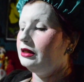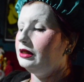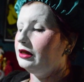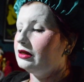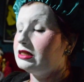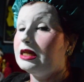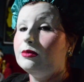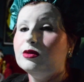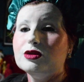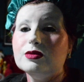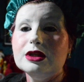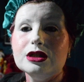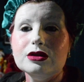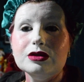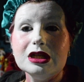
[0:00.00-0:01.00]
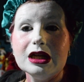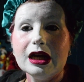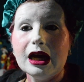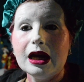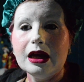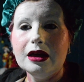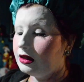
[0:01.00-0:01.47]
Now, same as we do
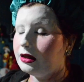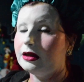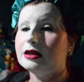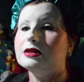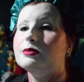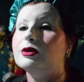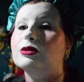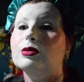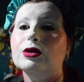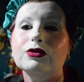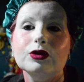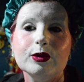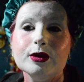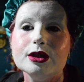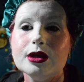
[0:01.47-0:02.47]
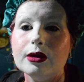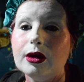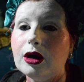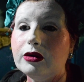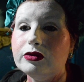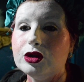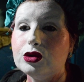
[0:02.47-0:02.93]
today, Elizabeth would have also
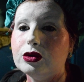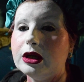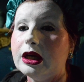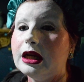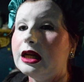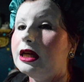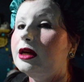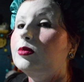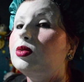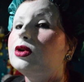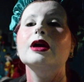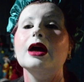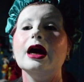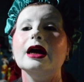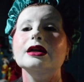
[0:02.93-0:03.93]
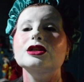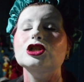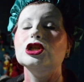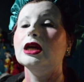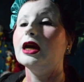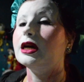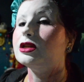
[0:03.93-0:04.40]
overdrawn her lip, and
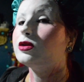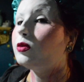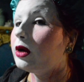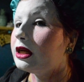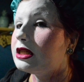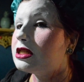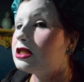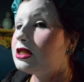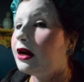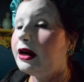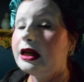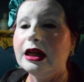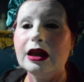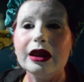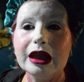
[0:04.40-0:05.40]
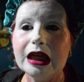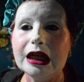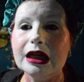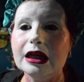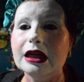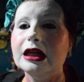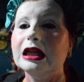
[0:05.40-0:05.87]
she had quite tiny,
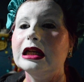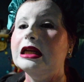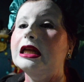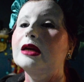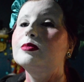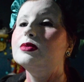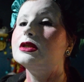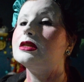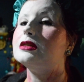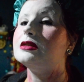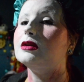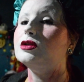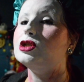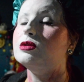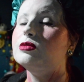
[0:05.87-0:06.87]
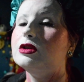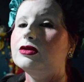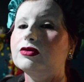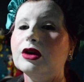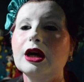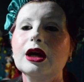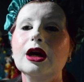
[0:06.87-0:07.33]
thin little lips, so she would
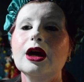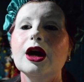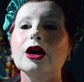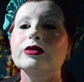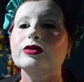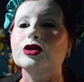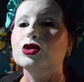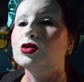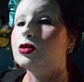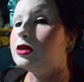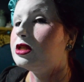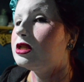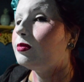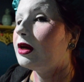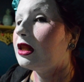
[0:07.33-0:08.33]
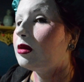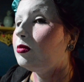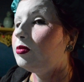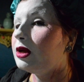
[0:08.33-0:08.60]
have overdrawn to make them